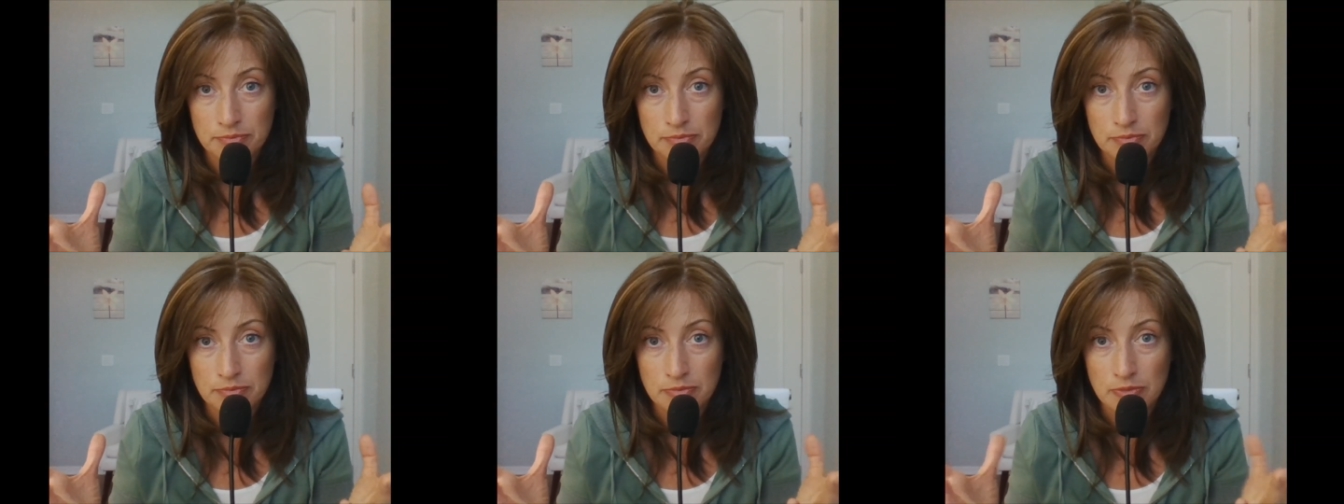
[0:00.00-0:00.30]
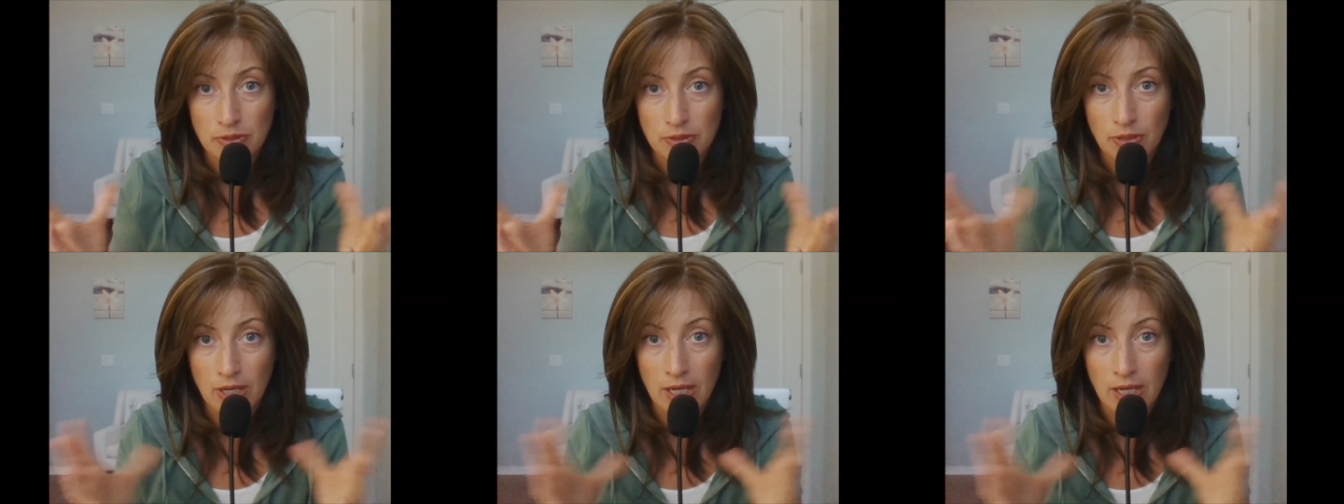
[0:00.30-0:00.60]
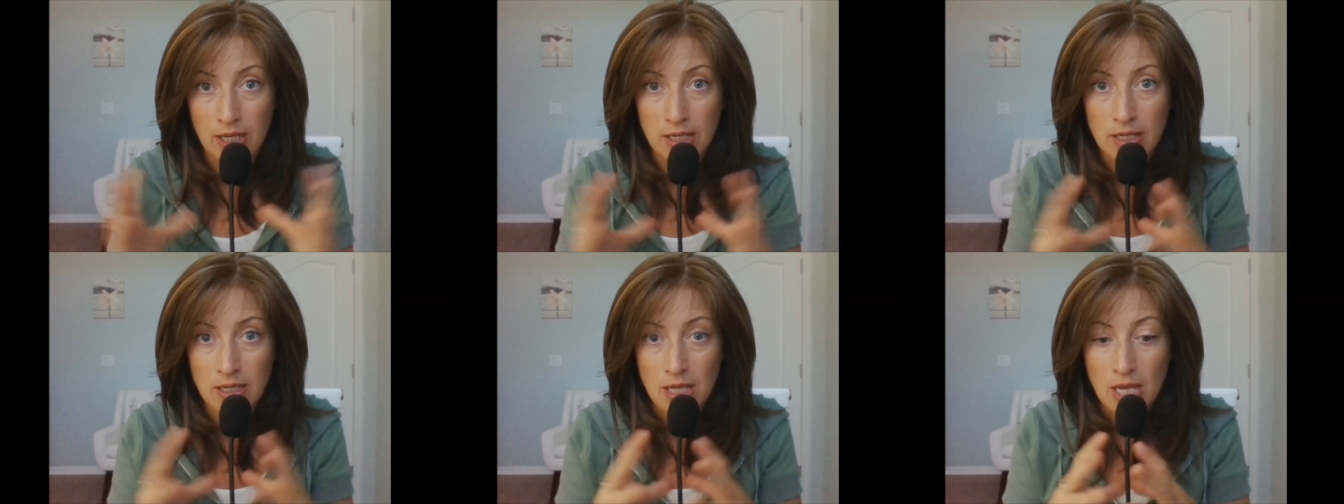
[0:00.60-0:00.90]

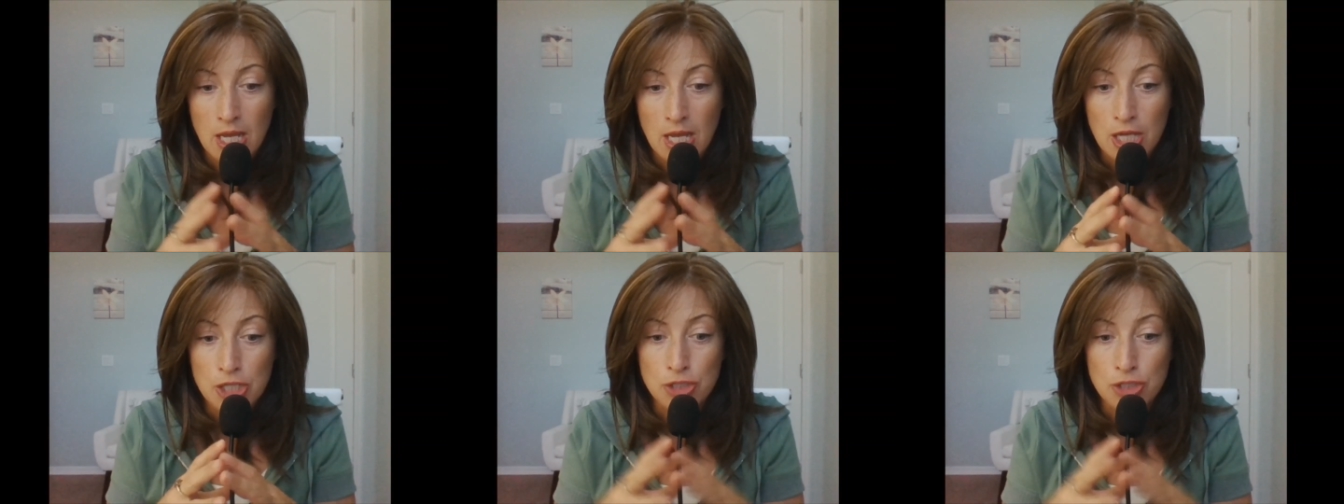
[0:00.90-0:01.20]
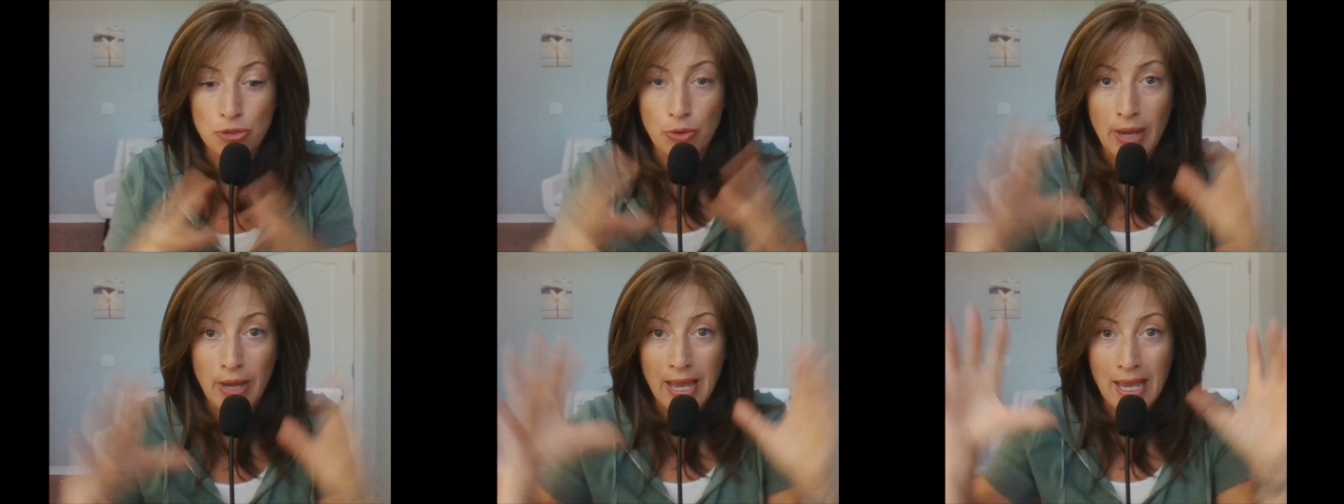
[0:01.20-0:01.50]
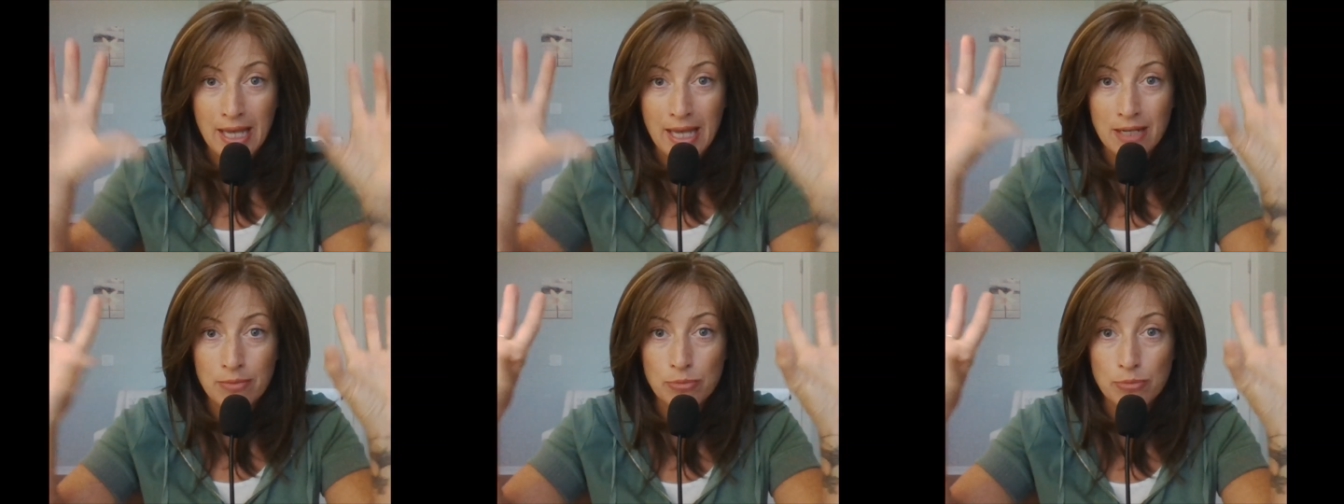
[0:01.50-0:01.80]
Okay, so
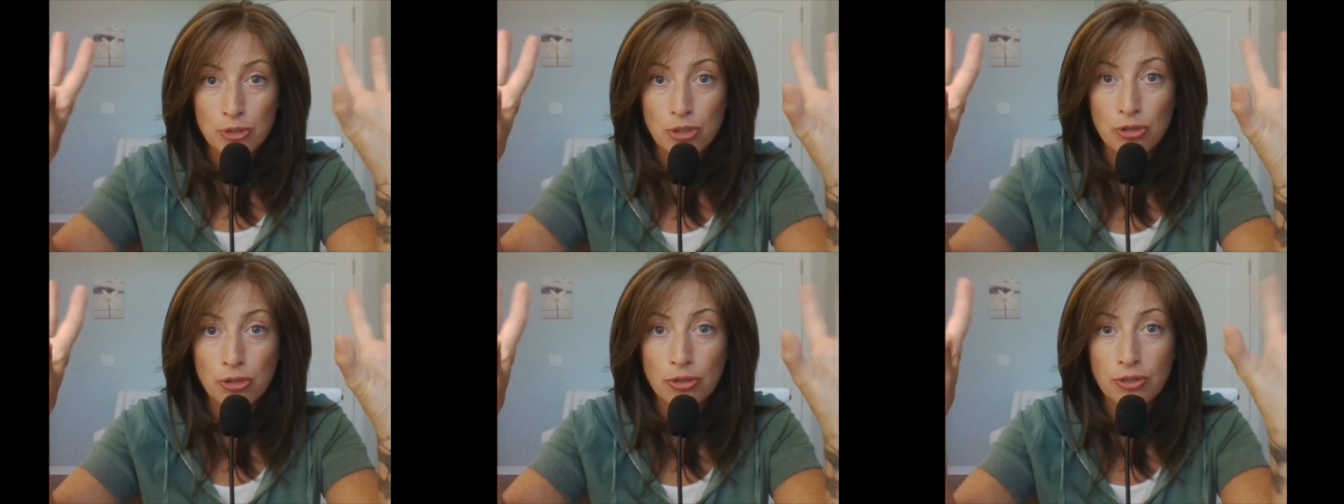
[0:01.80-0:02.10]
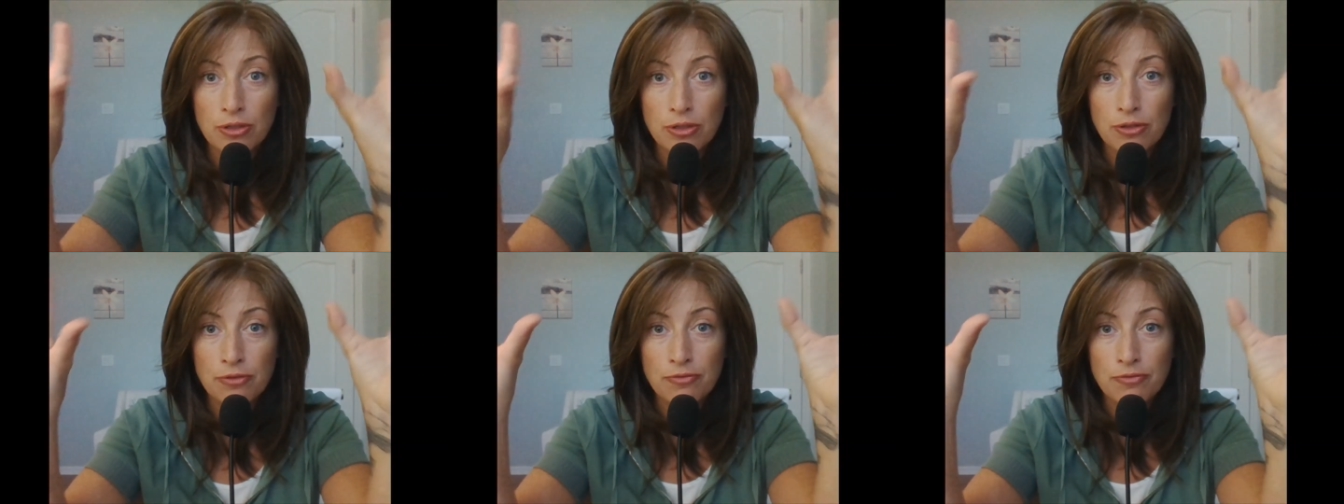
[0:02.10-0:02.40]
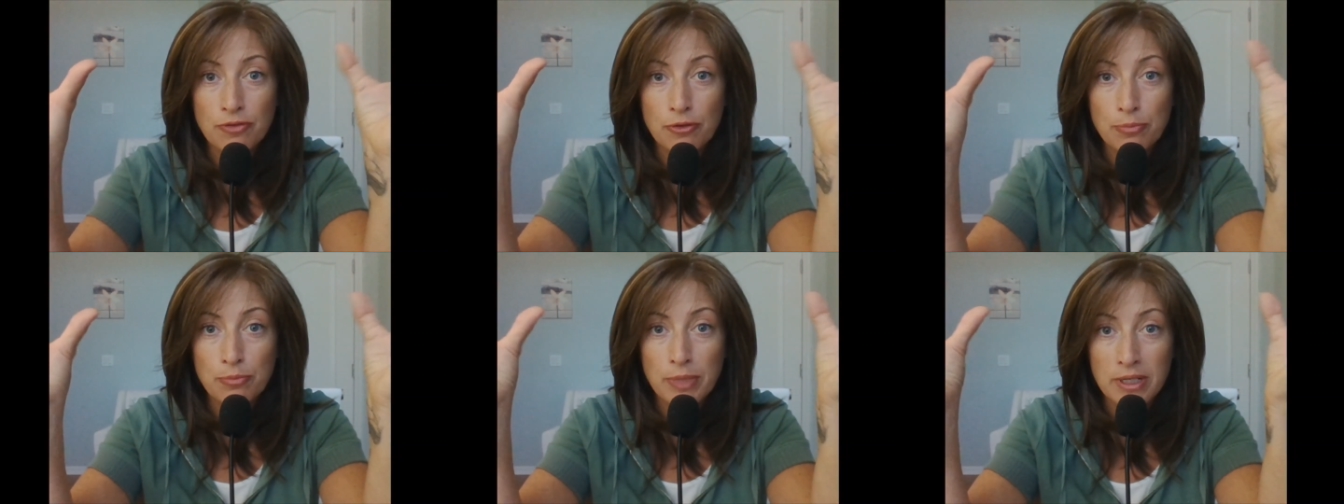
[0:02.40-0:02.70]
Adam took the
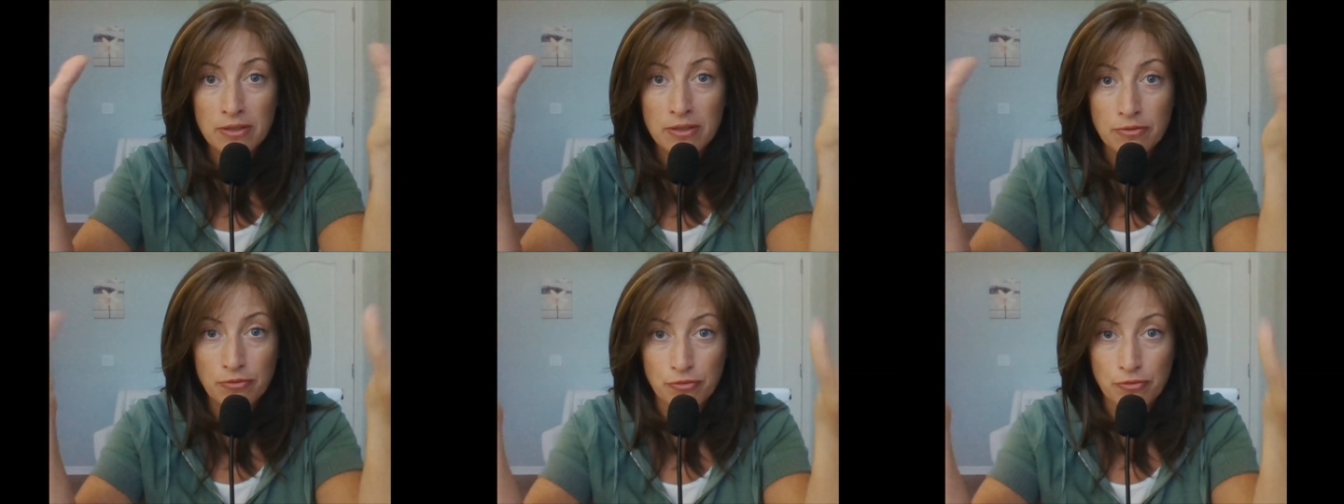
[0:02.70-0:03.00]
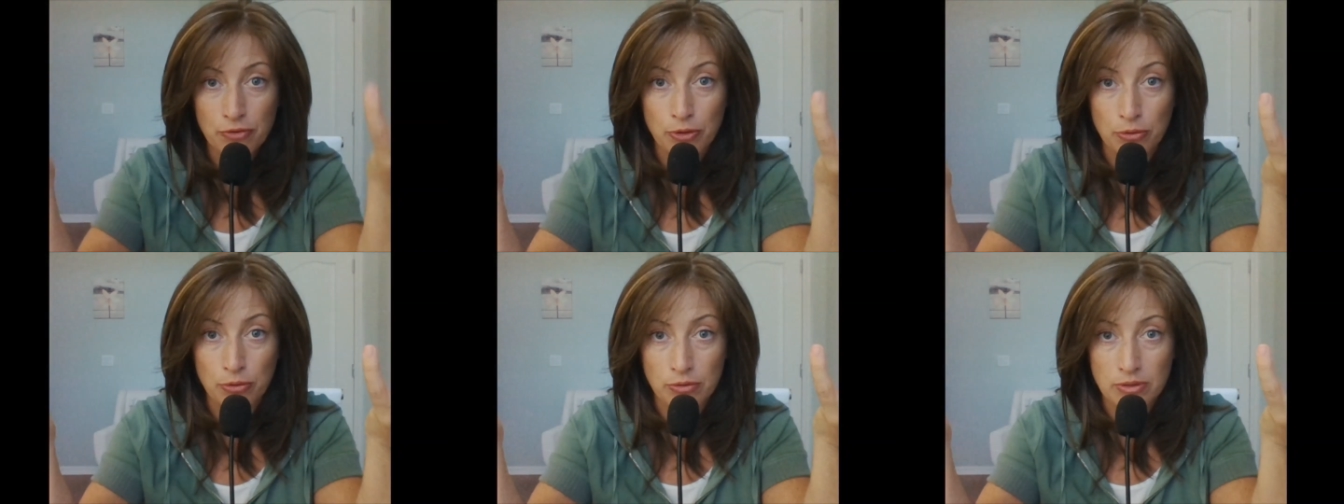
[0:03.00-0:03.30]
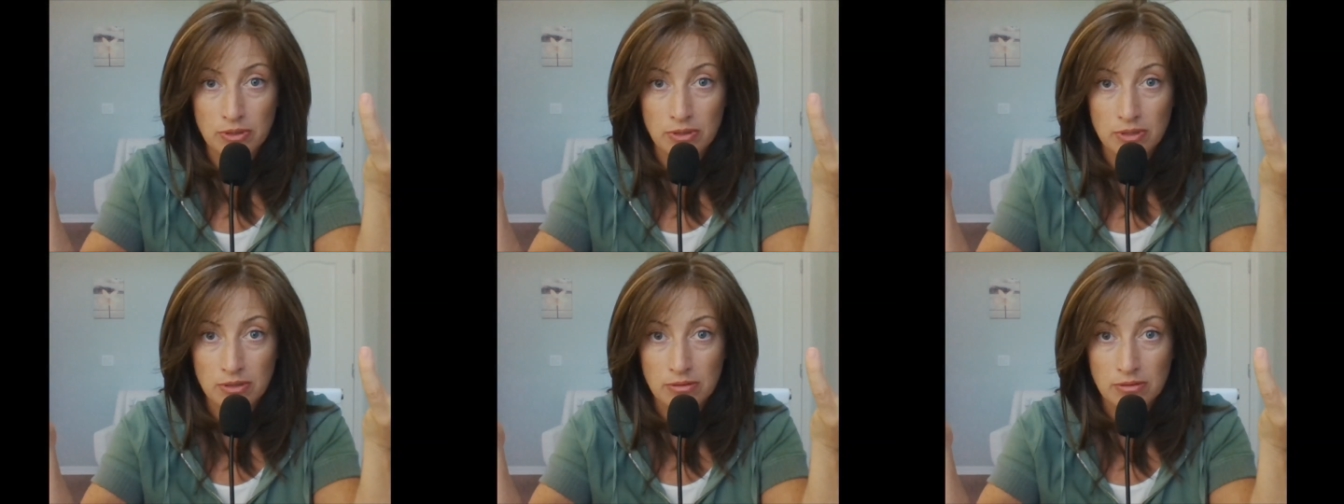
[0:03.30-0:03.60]
forbidden
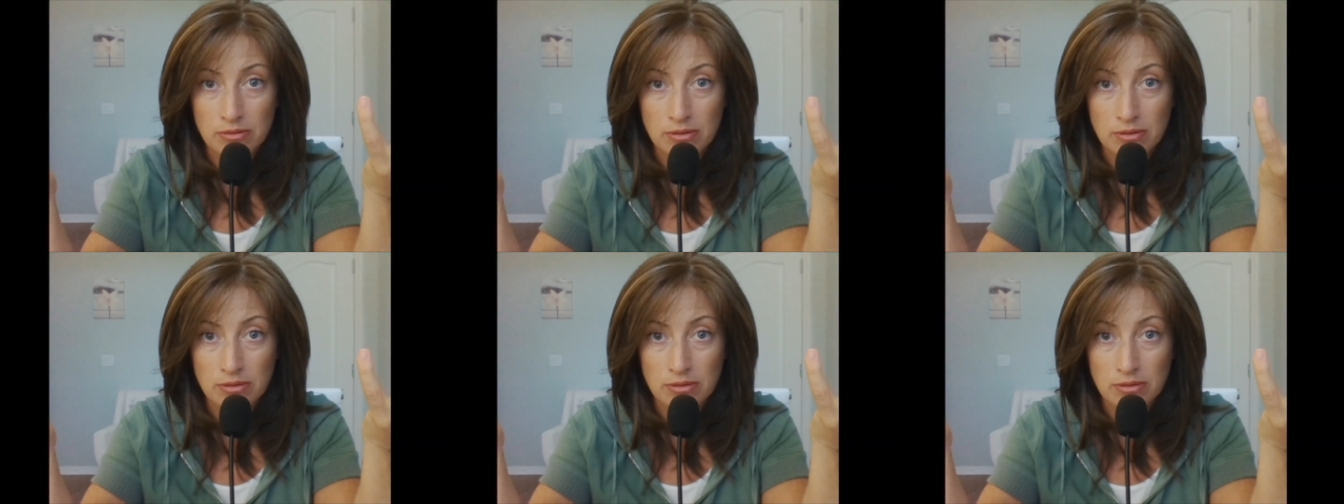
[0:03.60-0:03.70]
fruit.